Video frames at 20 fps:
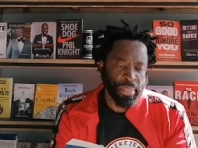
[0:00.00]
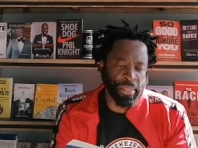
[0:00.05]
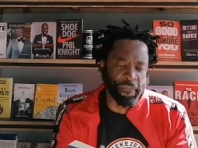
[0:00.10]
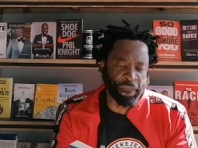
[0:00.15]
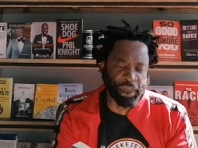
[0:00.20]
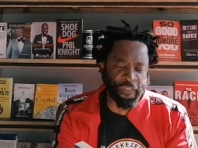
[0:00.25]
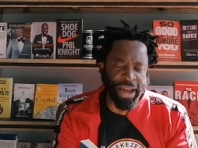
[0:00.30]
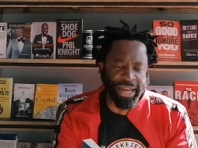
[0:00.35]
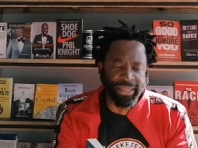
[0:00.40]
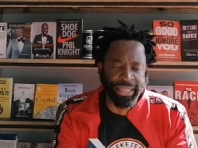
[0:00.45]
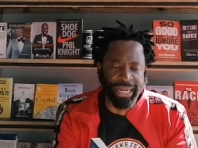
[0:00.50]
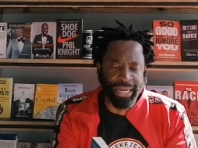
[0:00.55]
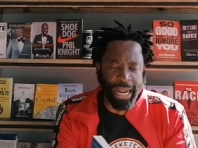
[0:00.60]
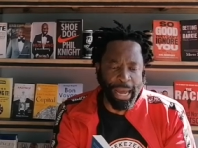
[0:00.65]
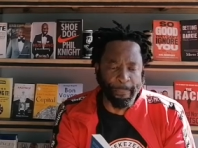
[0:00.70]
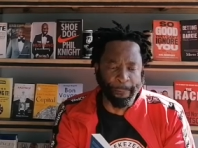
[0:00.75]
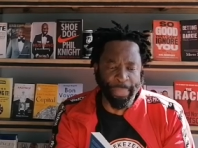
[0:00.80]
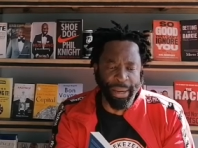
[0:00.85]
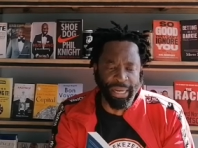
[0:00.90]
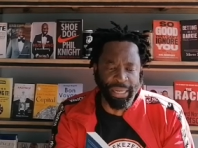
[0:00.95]
The fact that
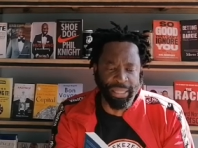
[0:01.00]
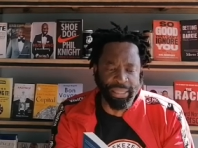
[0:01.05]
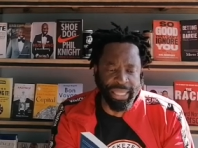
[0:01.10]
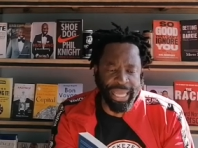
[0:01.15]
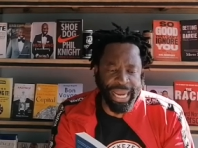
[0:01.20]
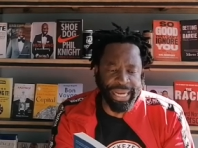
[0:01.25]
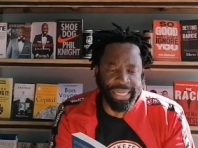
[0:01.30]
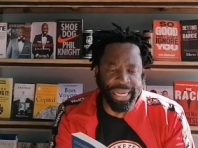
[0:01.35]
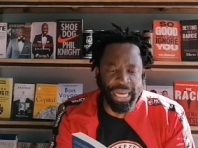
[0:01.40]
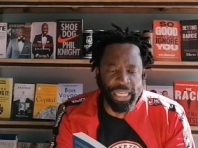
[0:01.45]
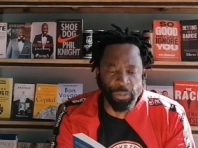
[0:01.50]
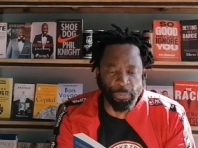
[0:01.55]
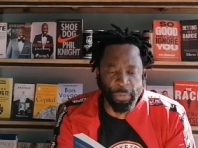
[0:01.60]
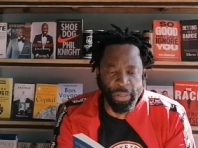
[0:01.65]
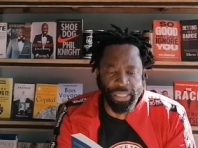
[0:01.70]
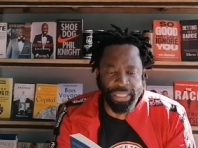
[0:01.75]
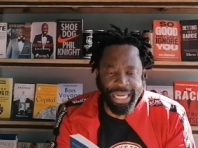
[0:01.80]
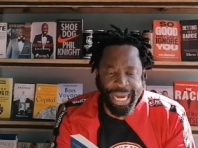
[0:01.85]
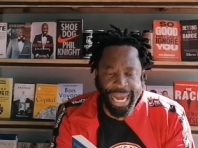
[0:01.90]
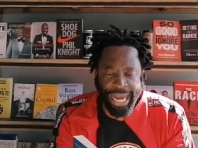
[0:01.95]
apartheid has
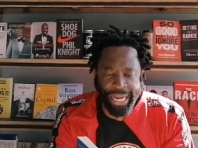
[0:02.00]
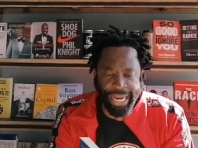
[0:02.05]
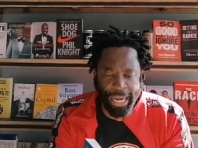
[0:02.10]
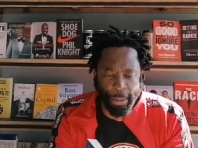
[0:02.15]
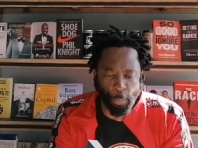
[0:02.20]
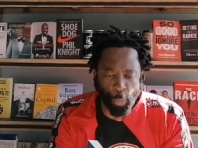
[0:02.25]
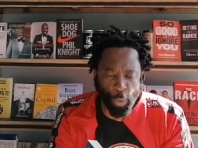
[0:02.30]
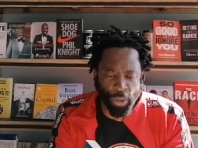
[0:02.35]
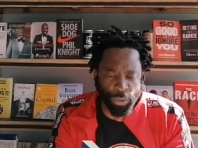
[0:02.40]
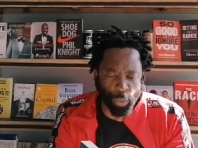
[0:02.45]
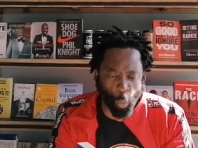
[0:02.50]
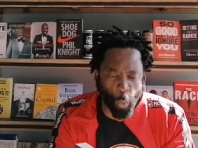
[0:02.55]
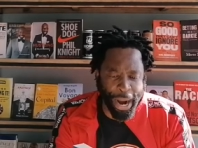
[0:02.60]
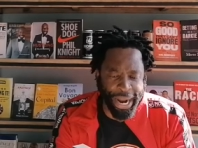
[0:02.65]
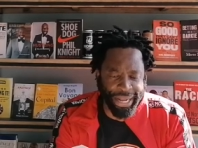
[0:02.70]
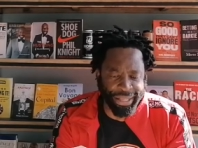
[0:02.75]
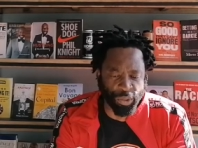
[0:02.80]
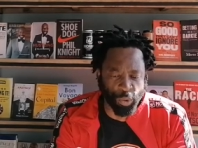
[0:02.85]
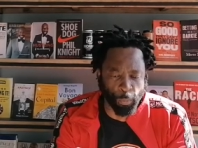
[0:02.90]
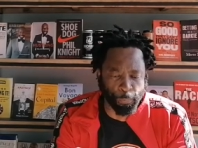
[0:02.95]
been tied up with
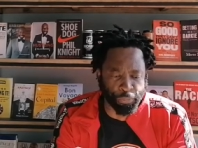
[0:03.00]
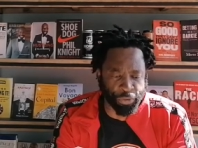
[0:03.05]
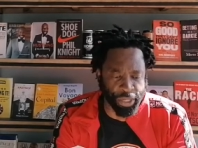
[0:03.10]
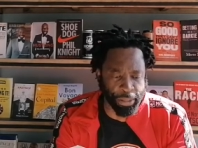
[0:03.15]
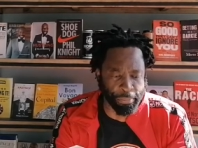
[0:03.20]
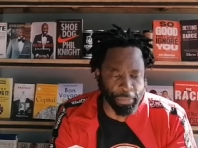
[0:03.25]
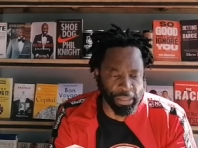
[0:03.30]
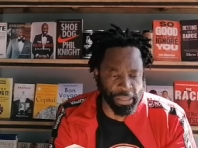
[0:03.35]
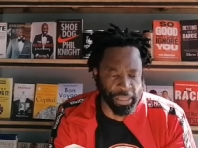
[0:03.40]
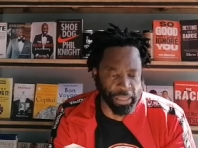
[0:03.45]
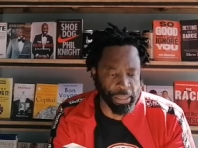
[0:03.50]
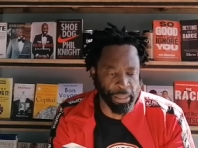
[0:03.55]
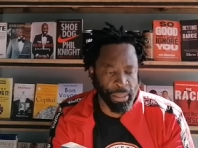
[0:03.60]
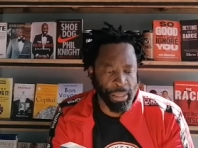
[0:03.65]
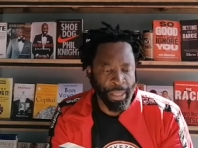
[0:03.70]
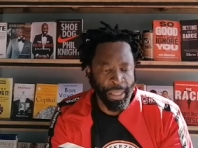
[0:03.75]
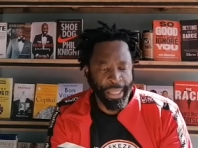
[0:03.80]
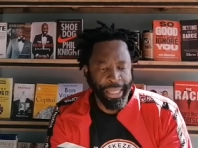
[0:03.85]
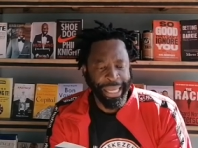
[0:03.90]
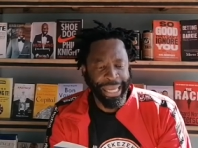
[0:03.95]
white supremacy,
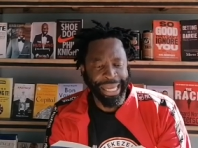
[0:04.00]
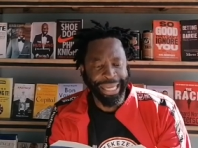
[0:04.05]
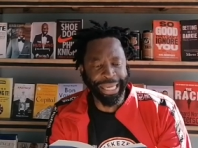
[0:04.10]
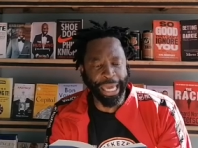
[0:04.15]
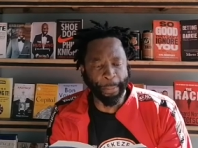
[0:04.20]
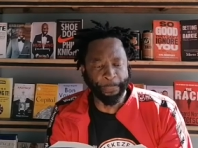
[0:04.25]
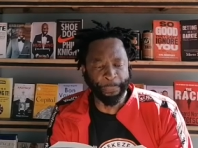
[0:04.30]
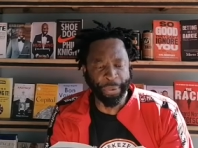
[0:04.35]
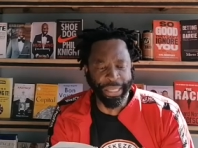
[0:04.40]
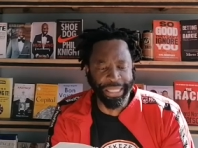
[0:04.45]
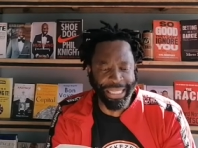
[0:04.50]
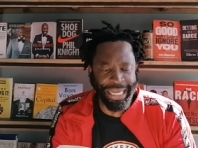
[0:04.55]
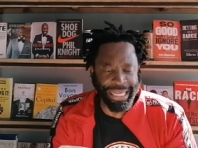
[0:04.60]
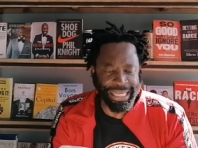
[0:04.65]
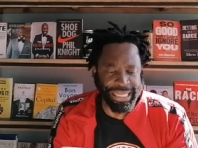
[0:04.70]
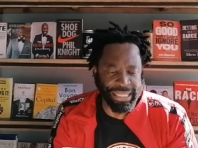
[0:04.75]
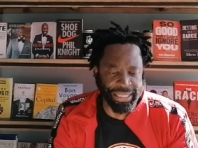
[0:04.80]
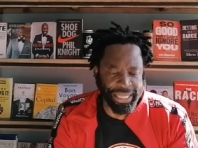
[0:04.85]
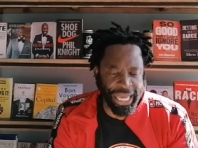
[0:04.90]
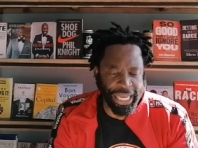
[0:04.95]

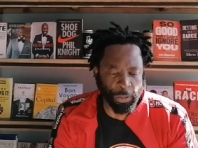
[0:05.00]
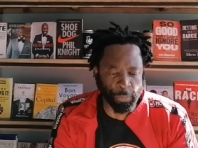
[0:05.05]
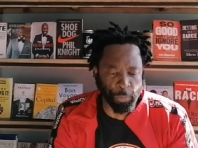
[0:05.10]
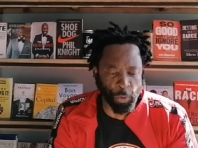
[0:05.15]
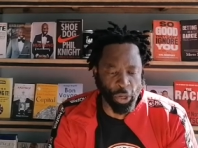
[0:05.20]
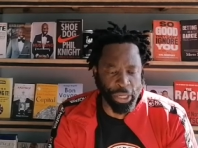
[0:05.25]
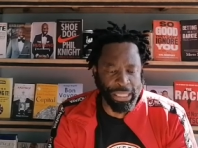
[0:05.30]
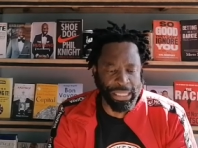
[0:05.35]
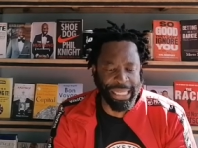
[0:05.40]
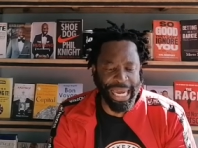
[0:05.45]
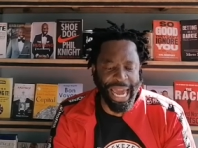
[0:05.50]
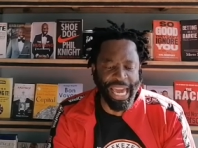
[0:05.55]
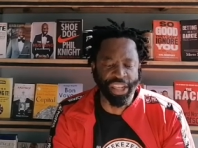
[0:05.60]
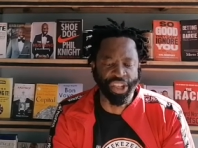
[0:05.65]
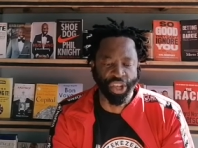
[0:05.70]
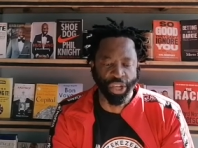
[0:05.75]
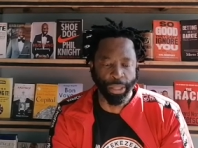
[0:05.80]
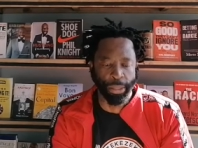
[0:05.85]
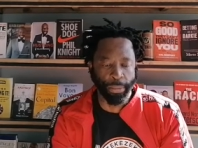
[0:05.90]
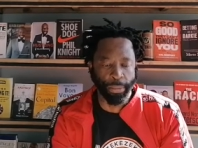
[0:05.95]
capitalist
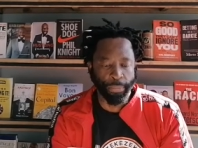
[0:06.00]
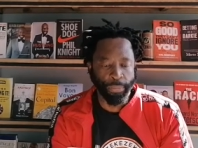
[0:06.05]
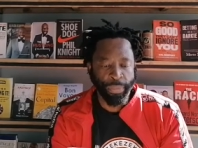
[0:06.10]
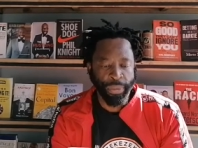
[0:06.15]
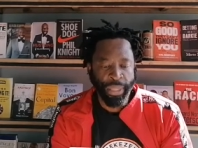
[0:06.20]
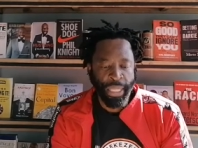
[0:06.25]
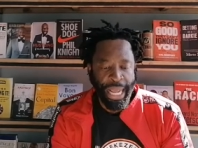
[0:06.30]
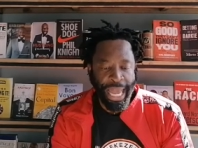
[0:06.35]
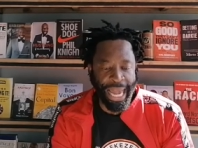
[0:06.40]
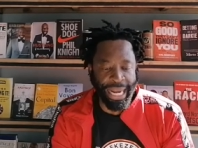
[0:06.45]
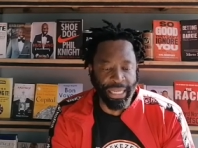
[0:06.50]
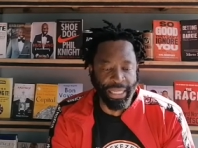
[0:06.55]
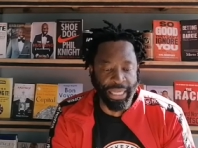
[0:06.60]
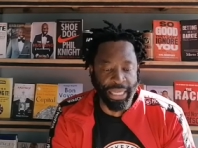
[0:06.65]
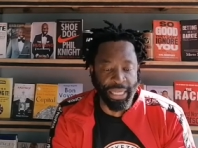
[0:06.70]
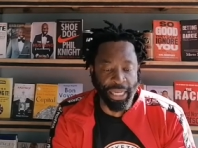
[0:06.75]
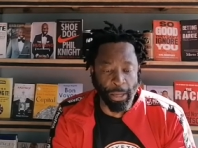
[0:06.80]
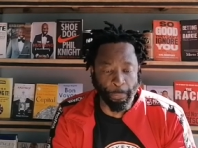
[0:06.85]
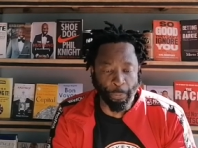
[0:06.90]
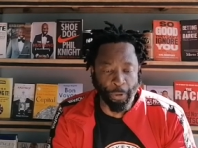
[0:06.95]
exploitation, and
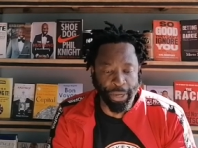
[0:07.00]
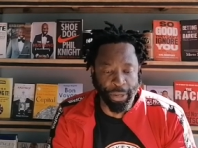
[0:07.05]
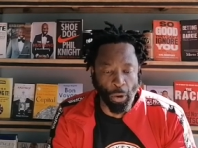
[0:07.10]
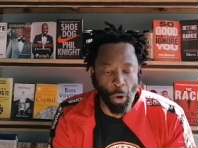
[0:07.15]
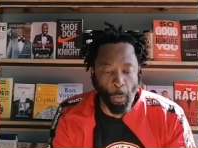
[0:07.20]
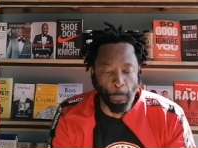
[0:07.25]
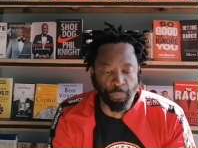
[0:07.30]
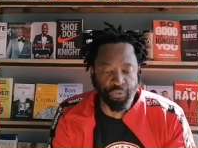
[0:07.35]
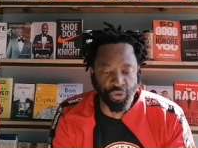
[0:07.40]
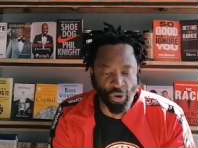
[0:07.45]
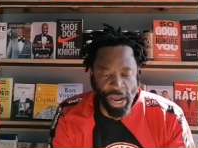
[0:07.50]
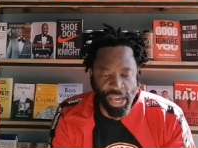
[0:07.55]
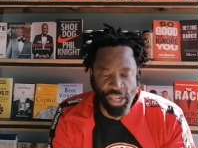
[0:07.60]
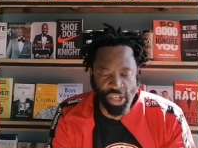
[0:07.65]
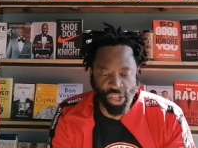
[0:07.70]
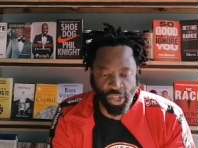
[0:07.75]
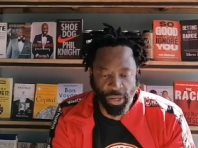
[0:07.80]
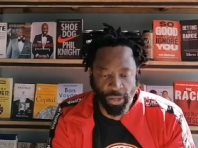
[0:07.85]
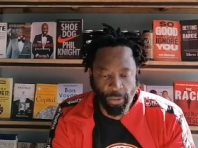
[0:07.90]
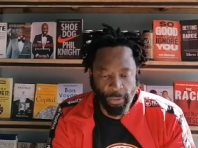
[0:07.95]
deliberate
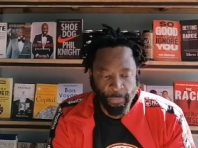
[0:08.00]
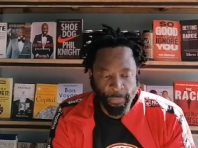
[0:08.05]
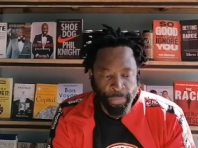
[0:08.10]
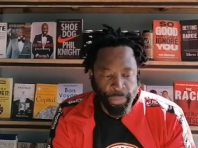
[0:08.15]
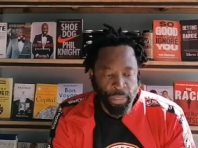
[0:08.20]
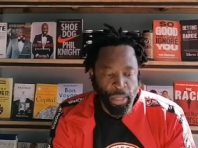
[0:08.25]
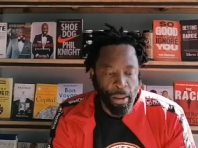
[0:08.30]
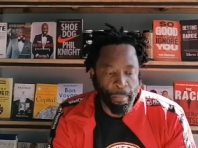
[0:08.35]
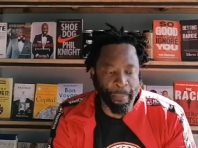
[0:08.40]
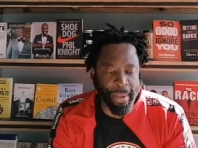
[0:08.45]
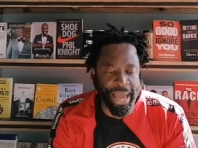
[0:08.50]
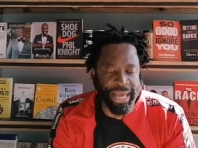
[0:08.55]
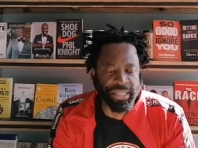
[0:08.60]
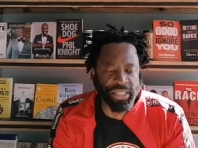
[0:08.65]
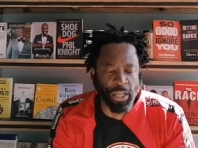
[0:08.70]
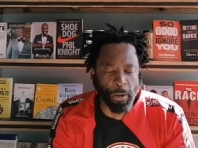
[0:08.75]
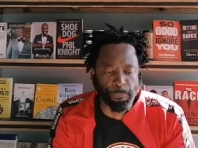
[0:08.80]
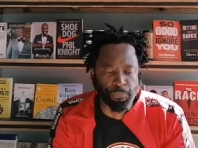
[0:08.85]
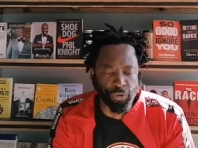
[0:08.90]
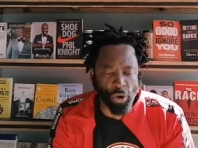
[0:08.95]
oppression
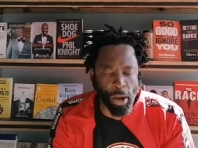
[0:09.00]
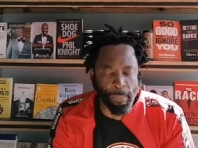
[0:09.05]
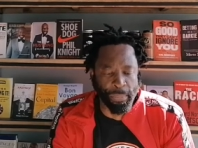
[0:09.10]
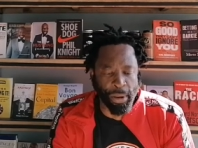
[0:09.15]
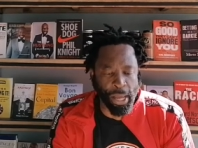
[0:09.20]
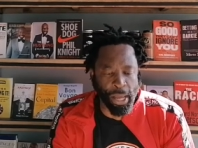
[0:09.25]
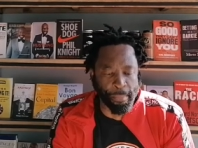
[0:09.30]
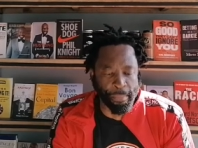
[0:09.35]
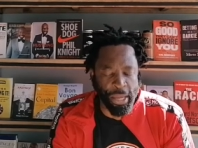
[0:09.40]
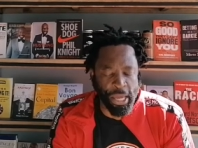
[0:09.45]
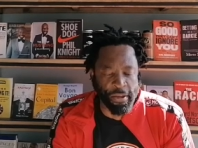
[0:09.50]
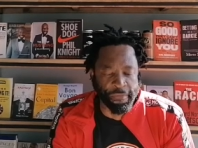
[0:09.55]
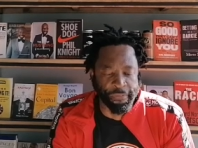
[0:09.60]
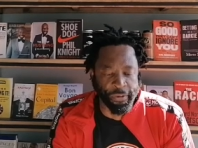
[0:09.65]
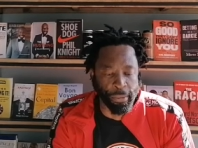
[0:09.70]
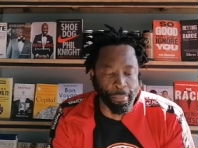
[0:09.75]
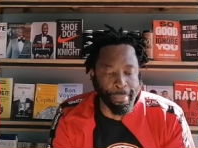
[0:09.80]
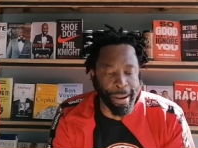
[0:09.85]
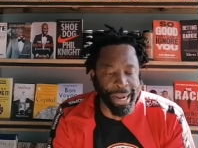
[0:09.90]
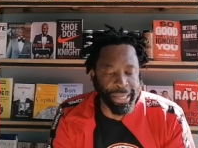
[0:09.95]
makes the problem
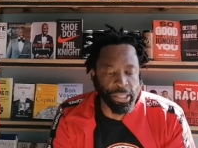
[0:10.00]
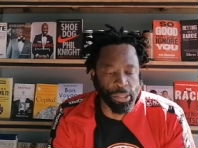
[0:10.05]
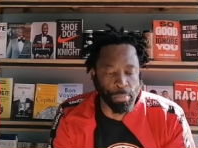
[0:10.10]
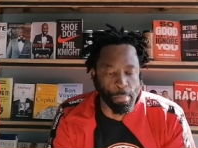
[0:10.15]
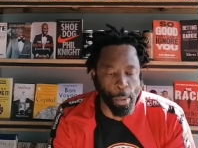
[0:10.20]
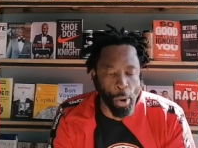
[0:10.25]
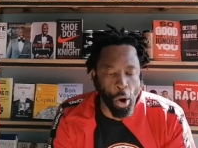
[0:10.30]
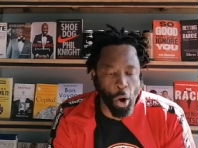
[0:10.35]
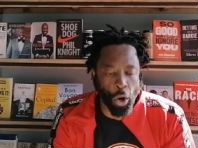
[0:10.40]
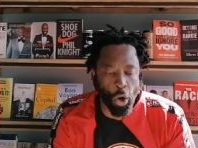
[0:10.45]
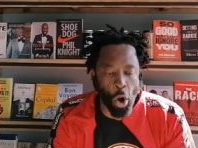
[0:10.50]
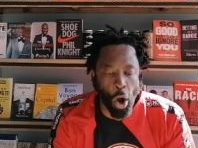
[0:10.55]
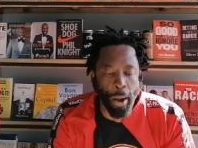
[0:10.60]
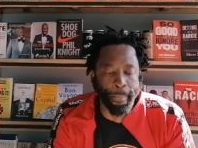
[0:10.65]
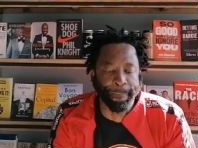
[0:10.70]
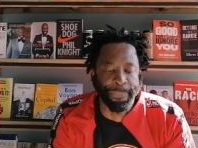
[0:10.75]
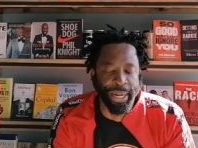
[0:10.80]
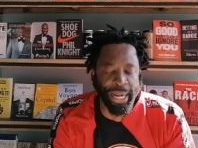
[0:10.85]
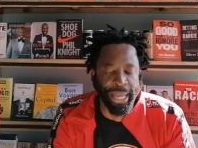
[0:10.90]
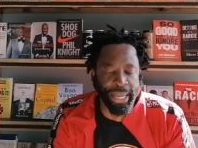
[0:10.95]
even much more
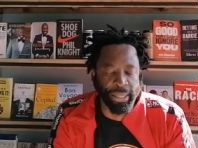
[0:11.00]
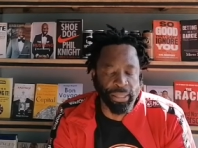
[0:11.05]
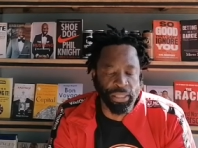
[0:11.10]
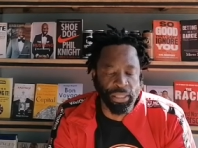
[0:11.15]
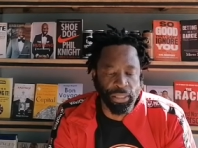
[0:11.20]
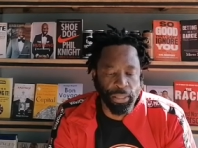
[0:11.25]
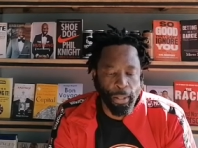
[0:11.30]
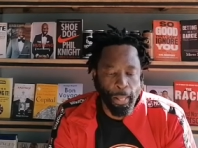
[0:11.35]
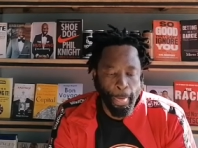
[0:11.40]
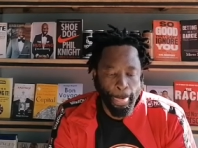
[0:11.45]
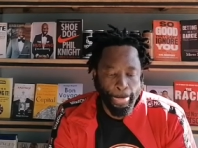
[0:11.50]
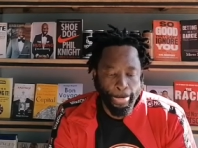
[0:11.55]
complex.